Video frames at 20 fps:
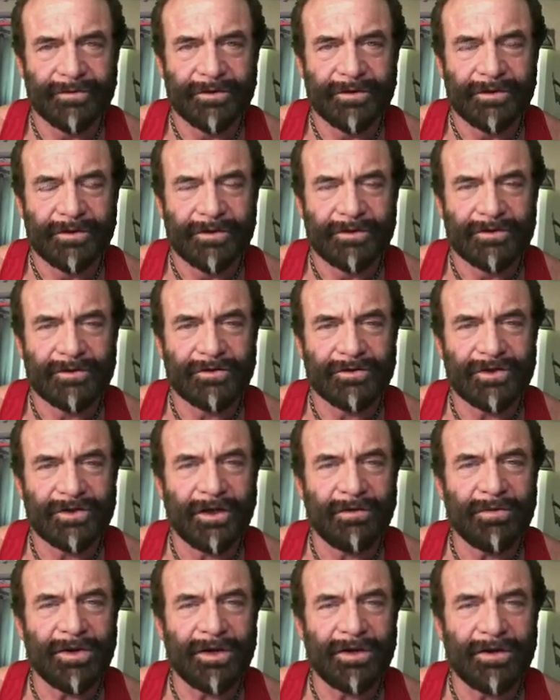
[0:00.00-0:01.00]
But well,
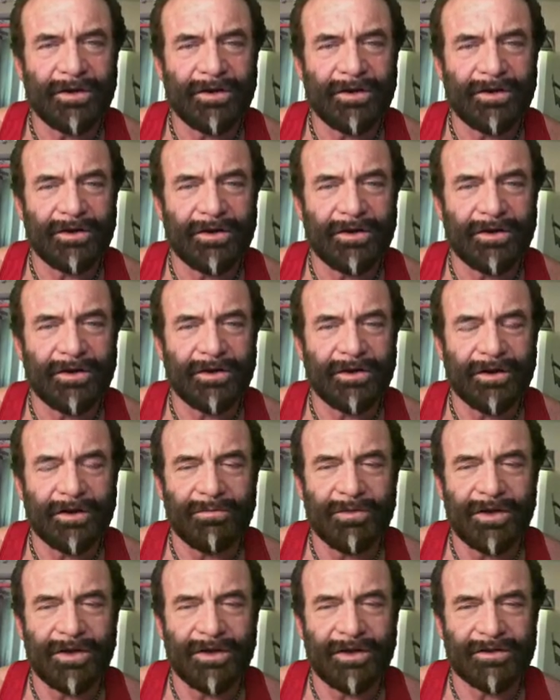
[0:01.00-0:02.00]
tell me, I
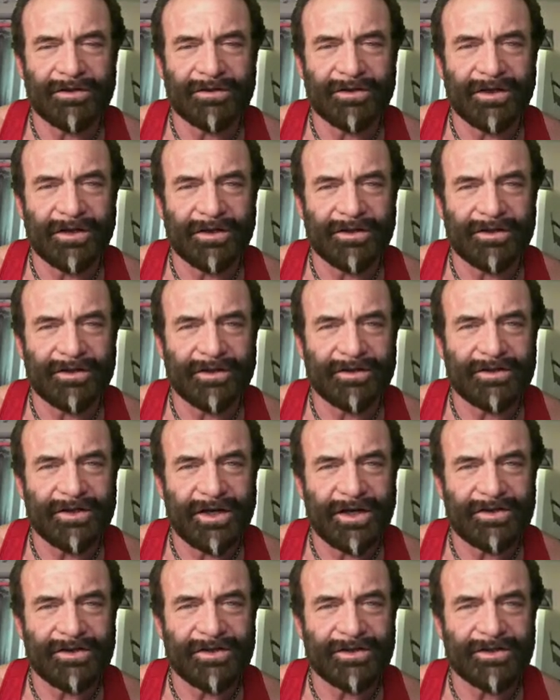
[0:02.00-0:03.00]
mean, let's cut to the
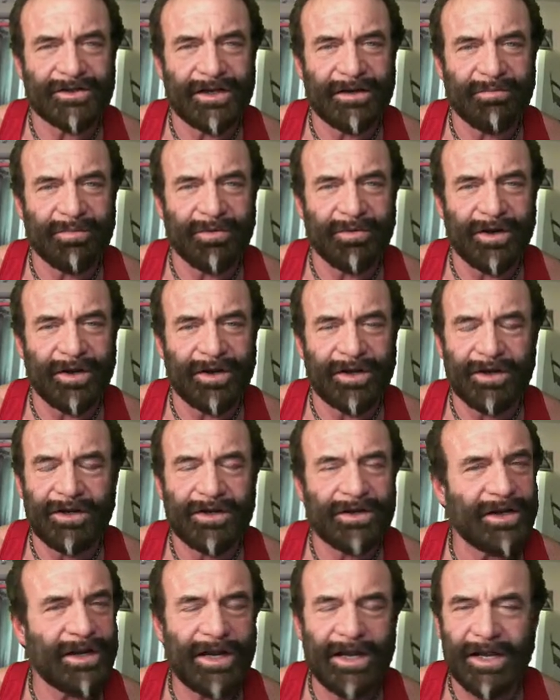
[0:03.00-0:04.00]
chase. You separated
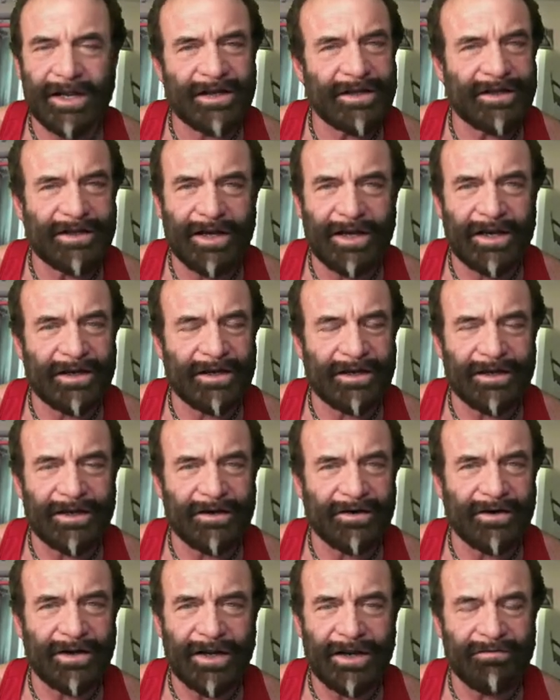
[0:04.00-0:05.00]
and you hadn't
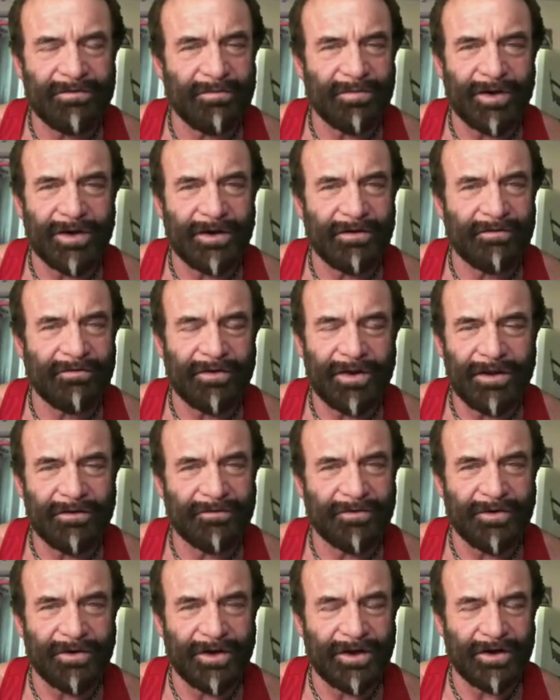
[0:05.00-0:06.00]
dated or you haven't been unfaithful.
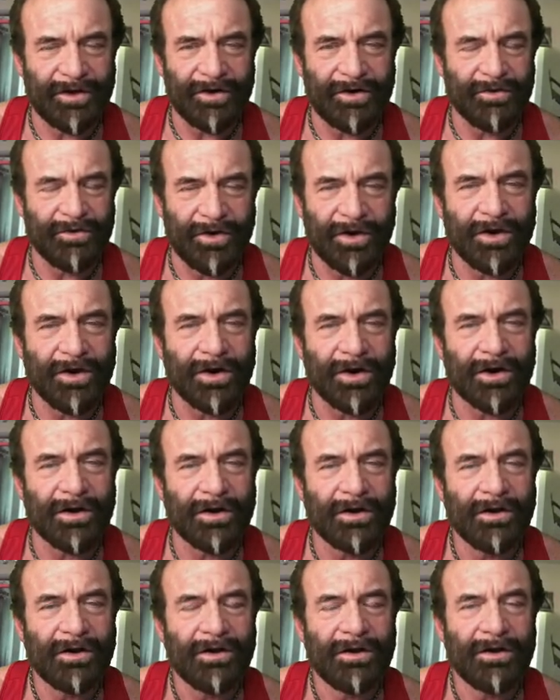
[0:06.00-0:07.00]
Yeah. You
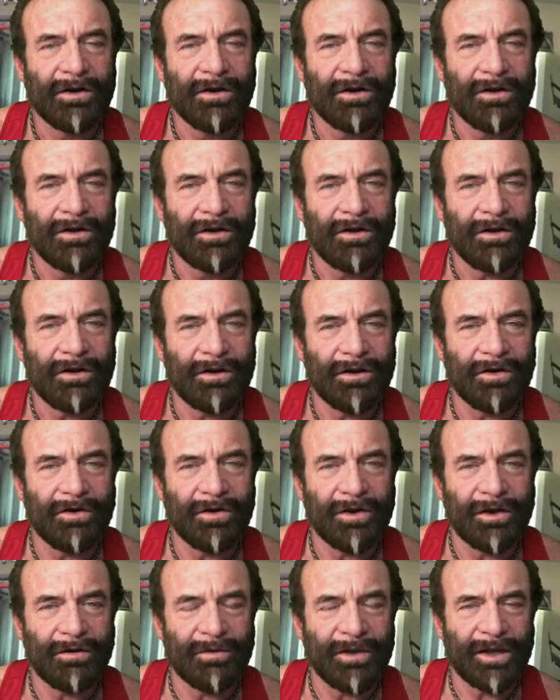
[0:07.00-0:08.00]
are, you
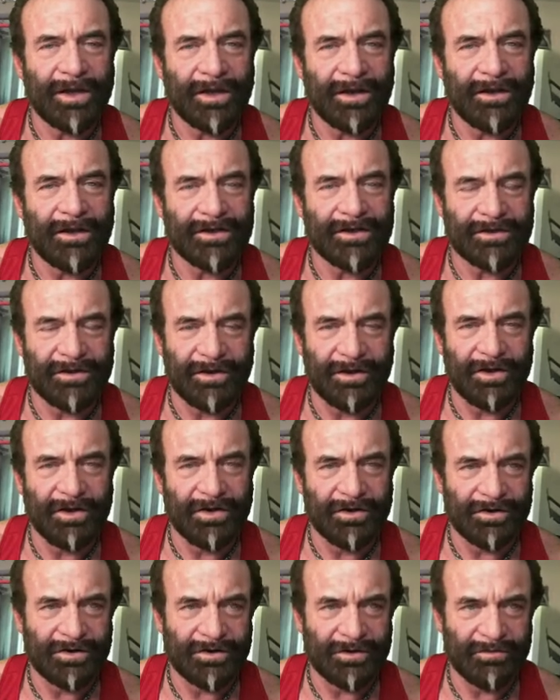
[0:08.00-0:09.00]
know, coming out of this
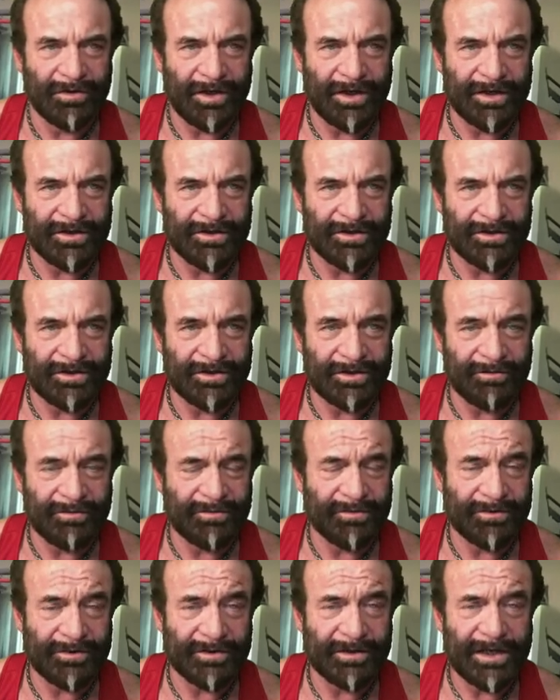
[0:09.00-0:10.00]
long term relationship,
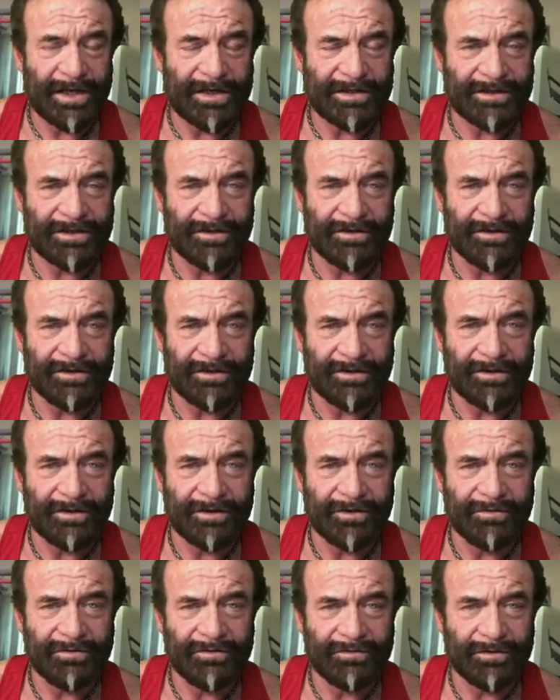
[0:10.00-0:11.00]
which lasted, you
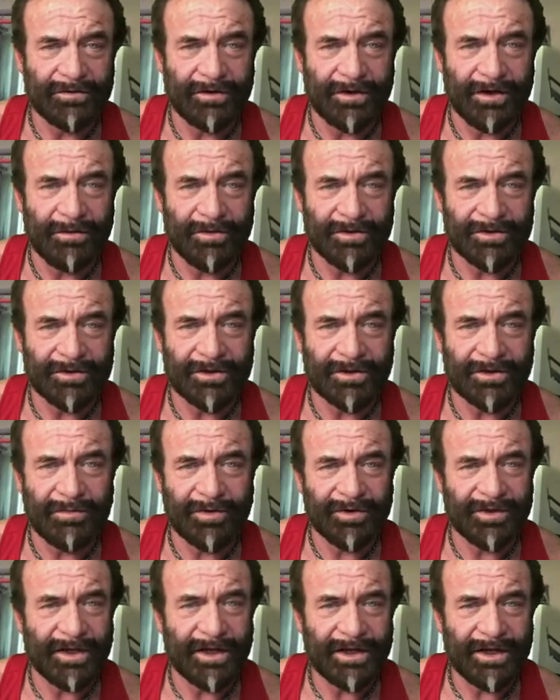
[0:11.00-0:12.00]
know, almost a
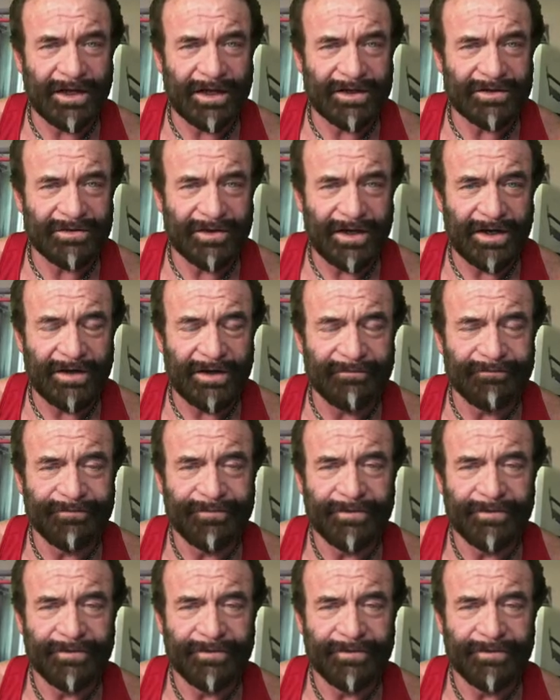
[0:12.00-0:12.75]
couple decades, right?